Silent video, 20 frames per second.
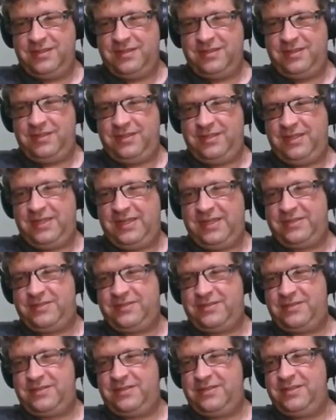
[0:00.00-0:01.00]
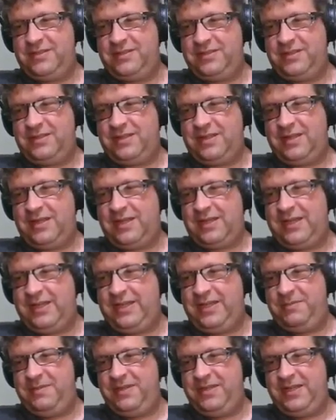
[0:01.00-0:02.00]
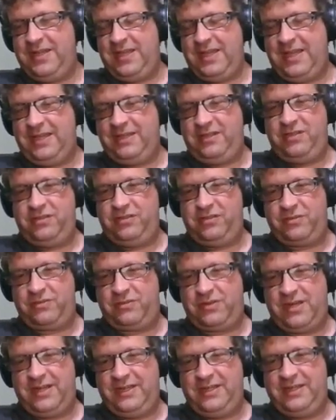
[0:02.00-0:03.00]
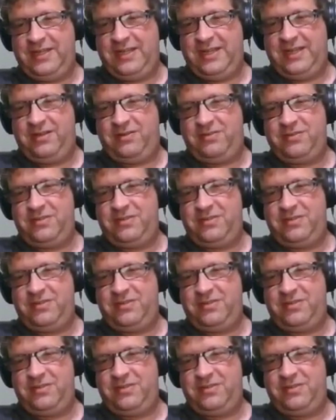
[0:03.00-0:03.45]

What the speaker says: Yes, I am in Angular right now.